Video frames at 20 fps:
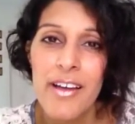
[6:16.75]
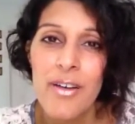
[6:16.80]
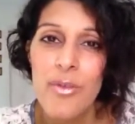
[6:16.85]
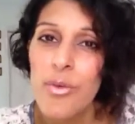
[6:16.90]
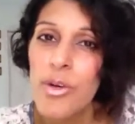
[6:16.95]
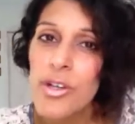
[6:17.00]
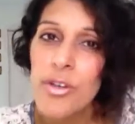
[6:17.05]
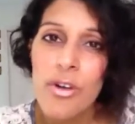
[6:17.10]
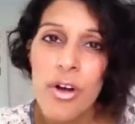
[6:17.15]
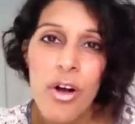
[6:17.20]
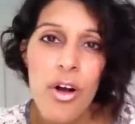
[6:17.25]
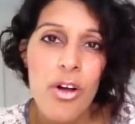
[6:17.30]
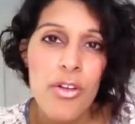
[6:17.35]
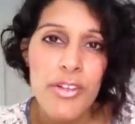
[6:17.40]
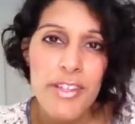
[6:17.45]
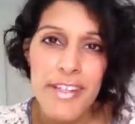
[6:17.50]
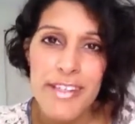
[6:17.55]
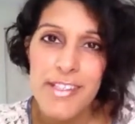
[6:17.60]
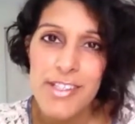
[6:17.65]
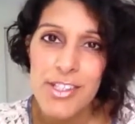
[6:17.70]
What are all
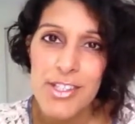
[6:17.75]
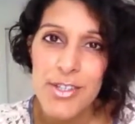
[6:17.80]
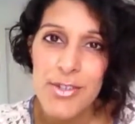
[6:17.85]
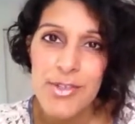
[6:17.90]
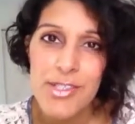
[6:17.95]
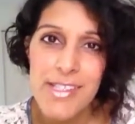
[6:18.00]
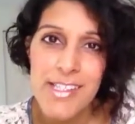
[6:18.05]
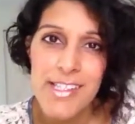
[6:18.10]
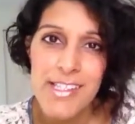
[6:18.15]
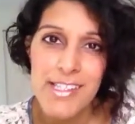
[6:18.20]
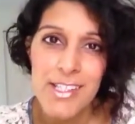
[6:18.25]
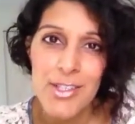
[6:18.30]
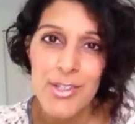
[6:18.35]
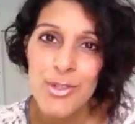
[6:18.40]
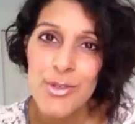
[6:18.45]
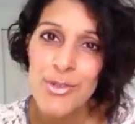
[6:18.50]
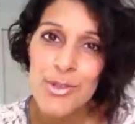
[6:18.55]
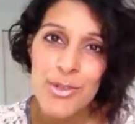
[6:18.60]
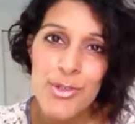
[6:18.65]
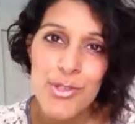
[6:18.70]
the excuses that
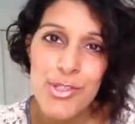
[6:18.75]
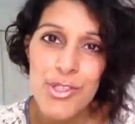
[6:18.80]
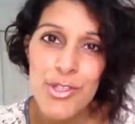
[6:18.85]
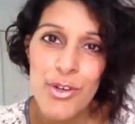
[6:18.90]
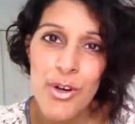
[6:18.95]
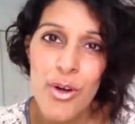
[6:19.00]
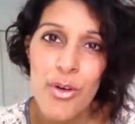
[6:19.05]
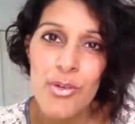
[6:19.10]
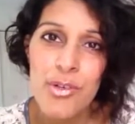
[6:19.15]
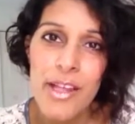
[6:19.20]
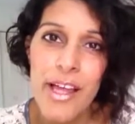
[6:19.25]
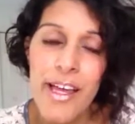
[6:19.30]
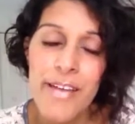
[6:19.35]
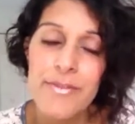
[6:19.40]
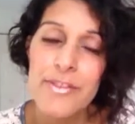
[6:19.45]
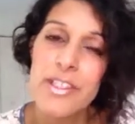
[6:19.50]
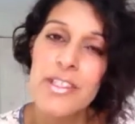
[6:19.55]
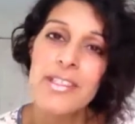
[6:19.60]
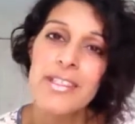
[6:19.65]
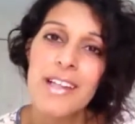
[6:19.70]
you use in your own life
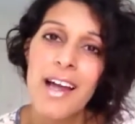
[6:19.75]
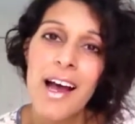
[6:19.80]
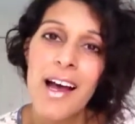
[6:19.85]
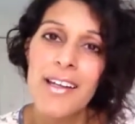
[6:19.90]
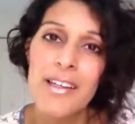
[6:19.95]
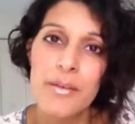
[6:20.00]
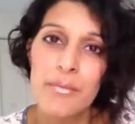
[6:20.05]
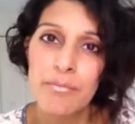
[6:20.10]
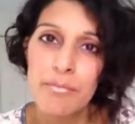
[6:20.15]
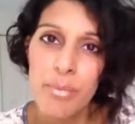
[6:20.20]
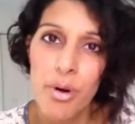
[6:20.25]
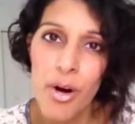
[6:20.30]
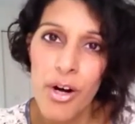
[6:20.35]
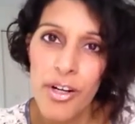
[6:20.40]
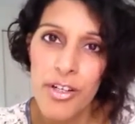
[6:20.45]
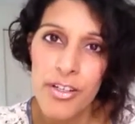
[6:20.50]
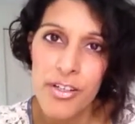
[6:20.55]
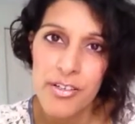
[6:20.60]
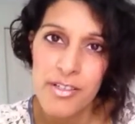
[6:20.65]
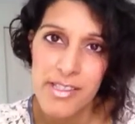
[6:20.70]
to not
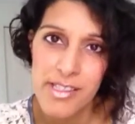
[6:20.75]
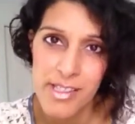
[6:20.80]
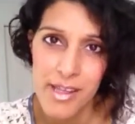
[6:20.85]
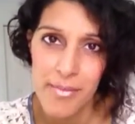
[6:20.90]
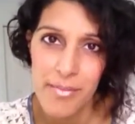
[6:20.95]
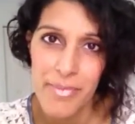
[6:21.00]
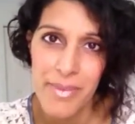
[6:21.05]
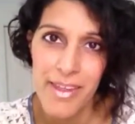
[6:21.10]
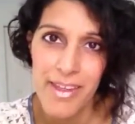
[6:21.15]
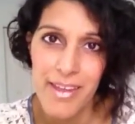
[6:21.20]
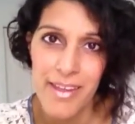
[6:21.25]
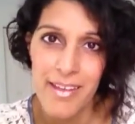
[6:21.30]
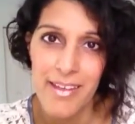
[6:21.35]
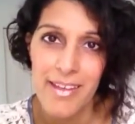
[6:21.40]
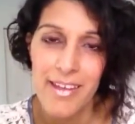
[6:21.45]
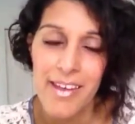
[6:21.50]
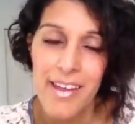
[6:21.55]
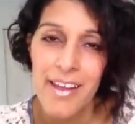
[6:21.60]
embark on something